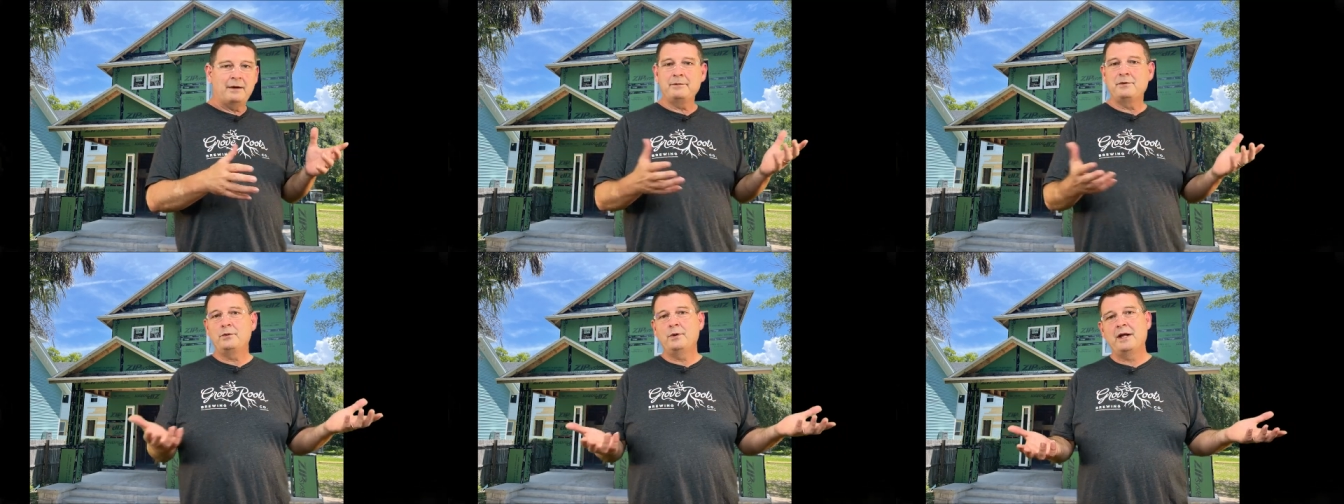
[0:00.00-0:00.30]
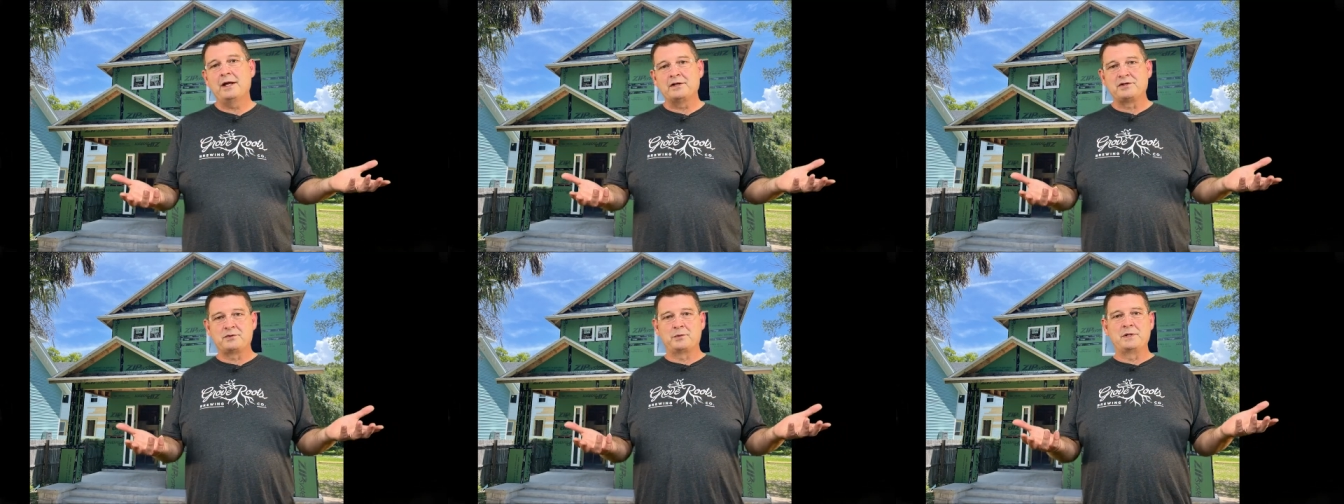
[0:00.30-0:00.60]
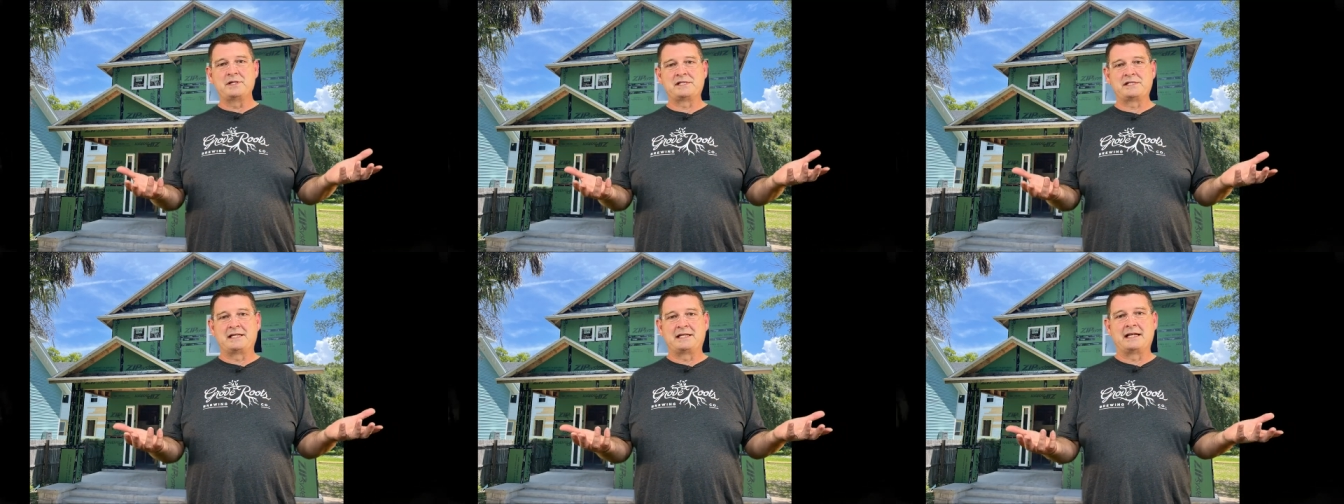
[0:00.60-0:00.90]
I'll do a lot of
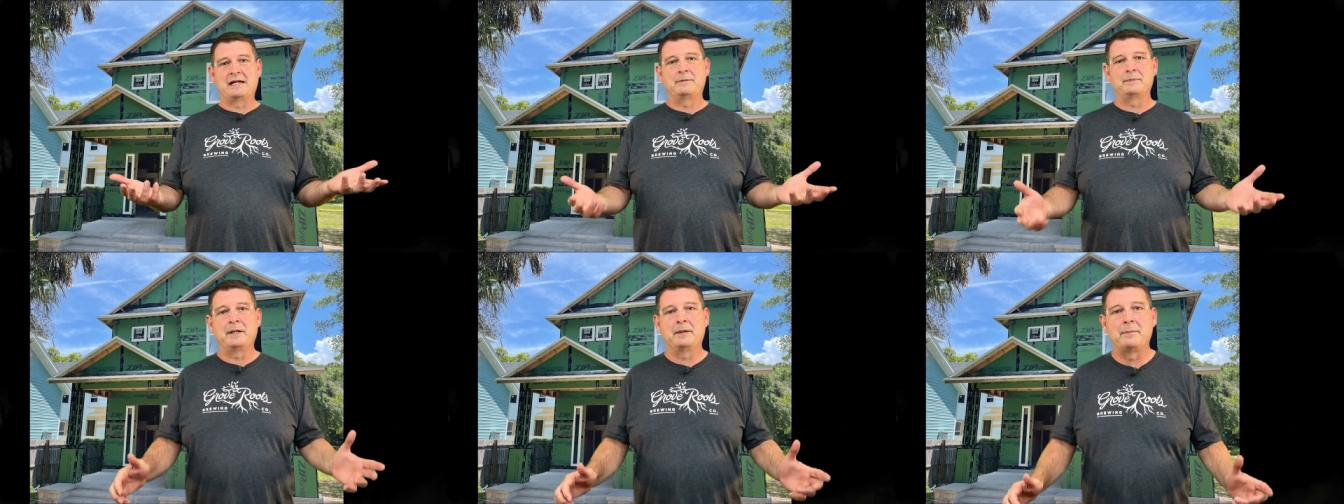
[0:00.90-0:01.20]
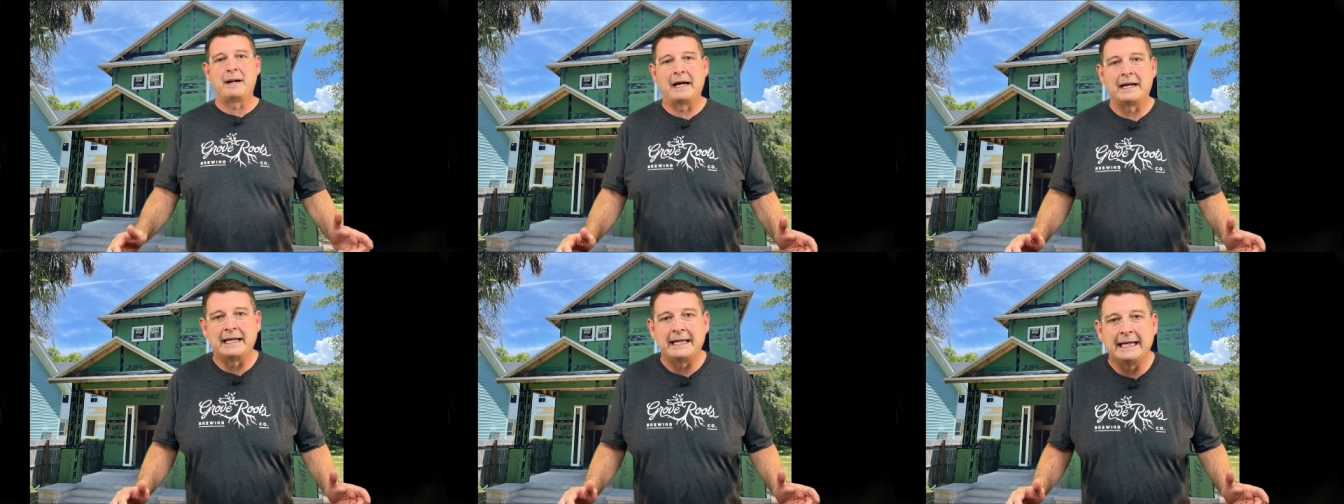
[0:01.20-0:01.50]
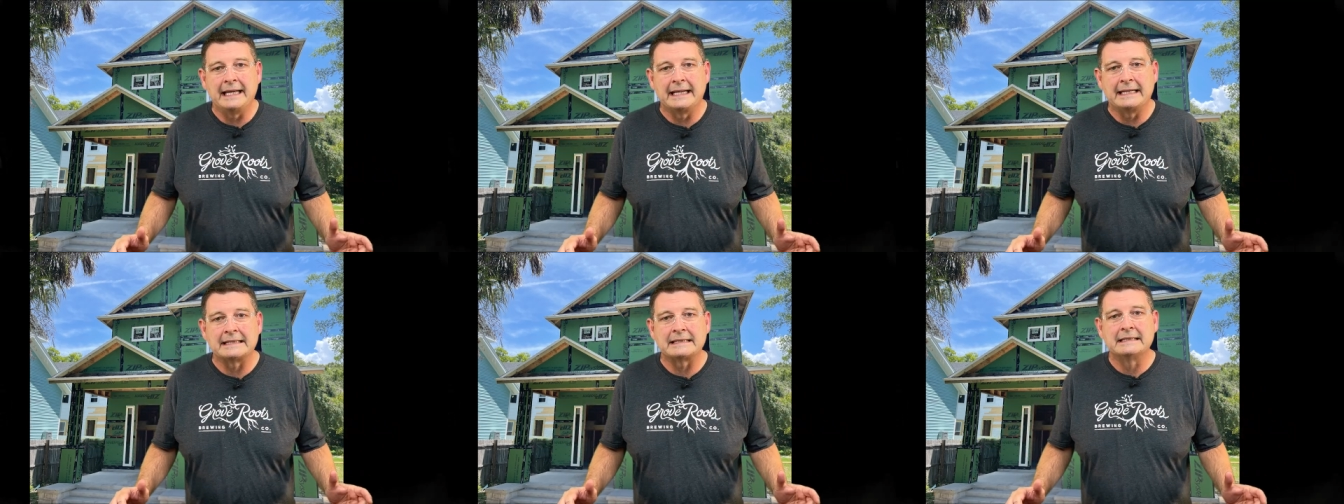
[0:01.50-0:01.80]
twisting. That'll be about
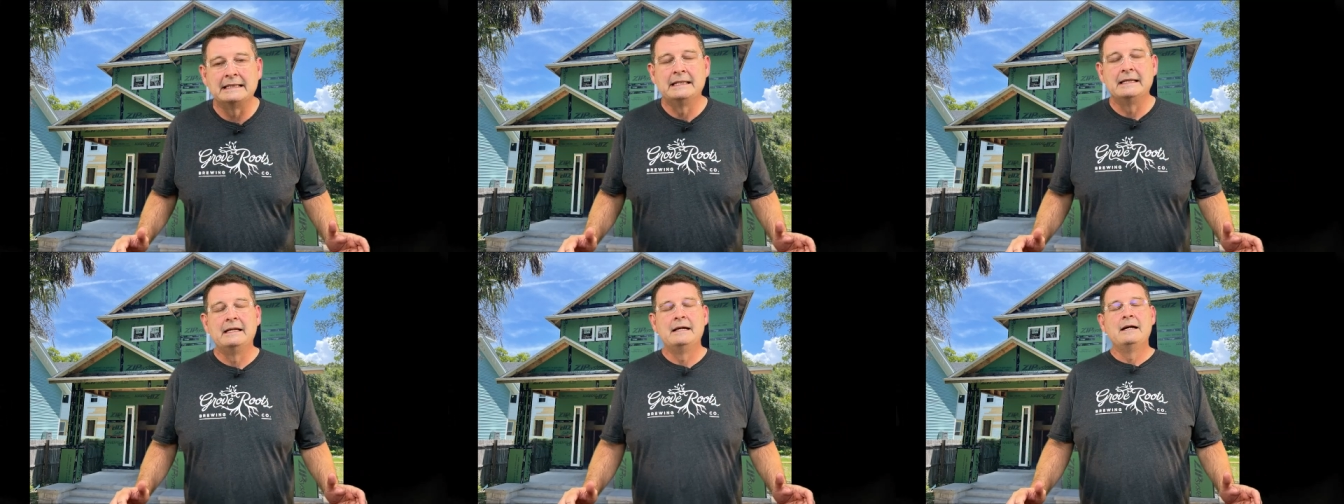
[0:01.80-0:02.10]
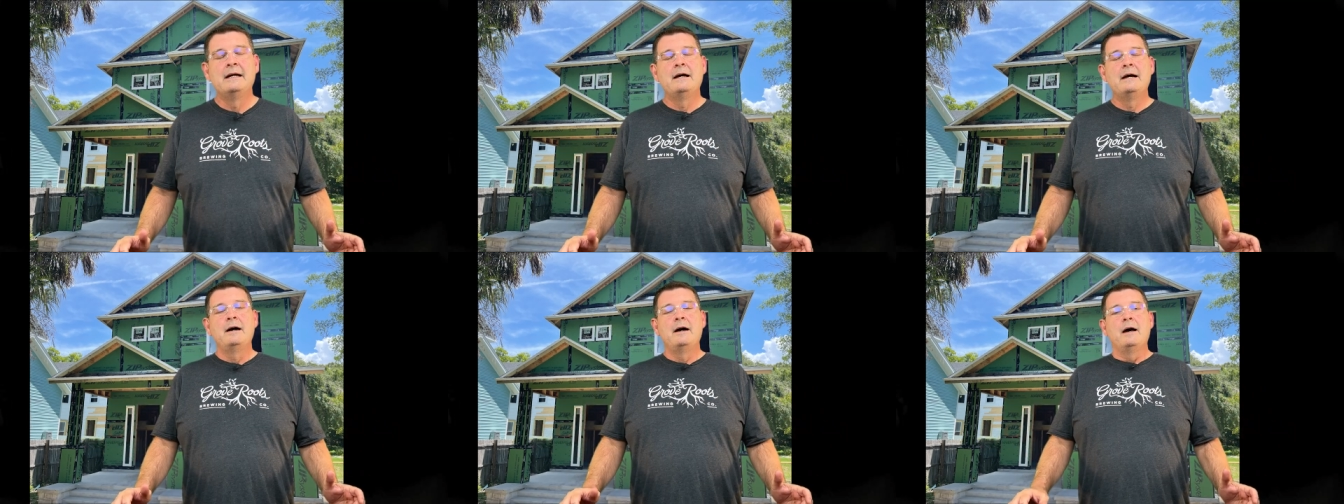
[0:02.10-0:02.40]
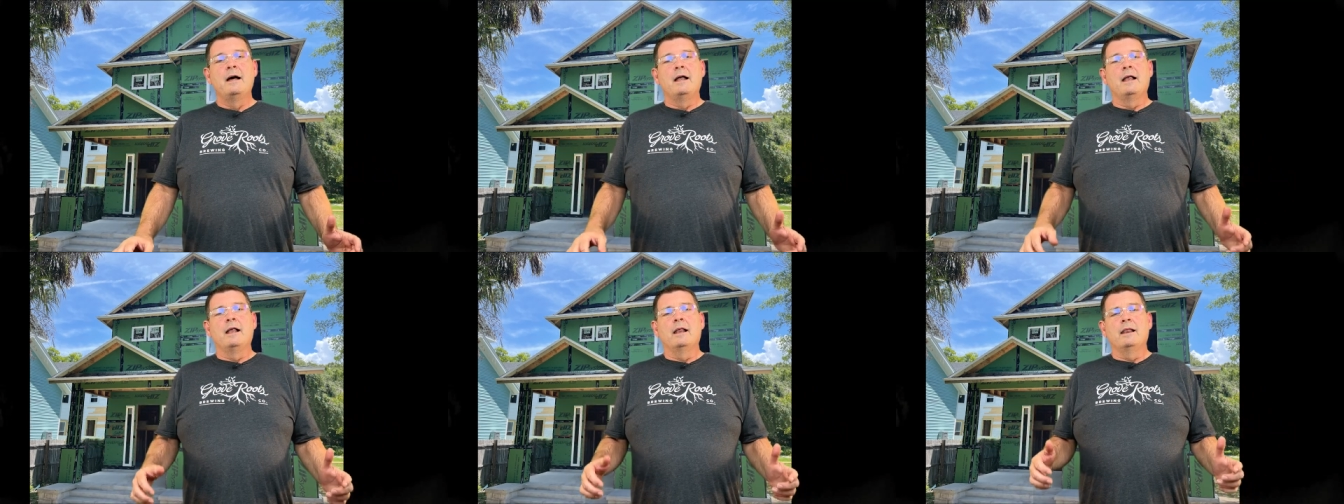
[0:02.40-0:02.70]
it.
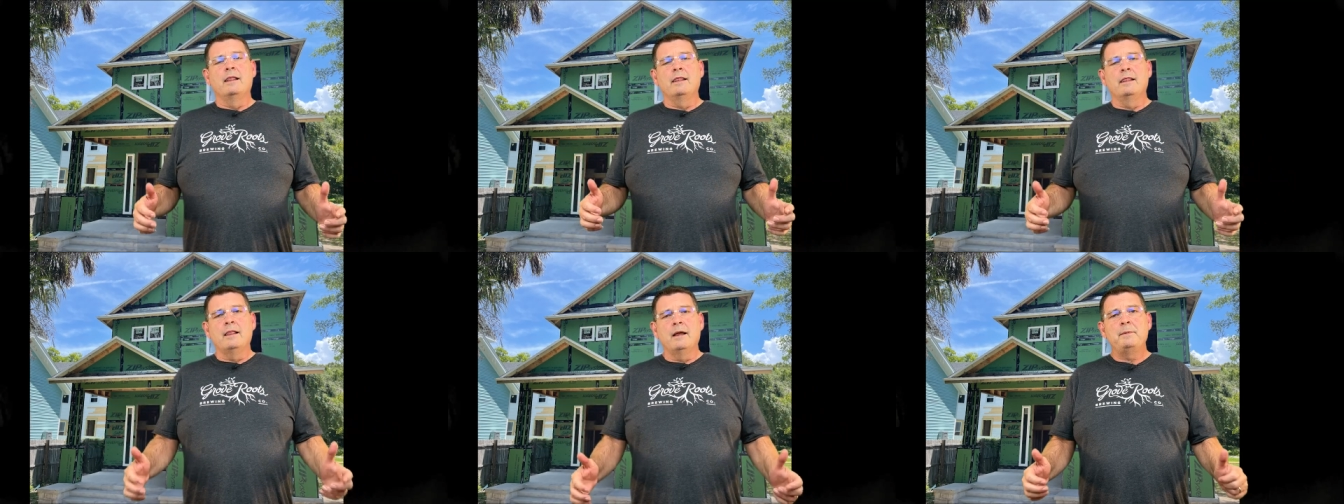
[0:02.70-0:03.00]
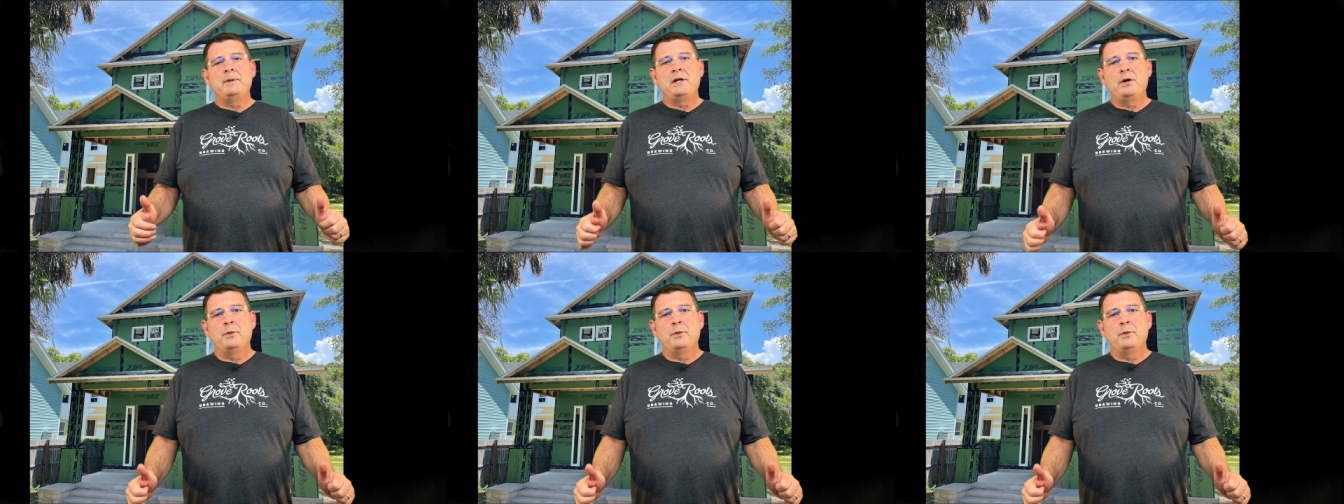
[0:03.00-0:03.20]
Let me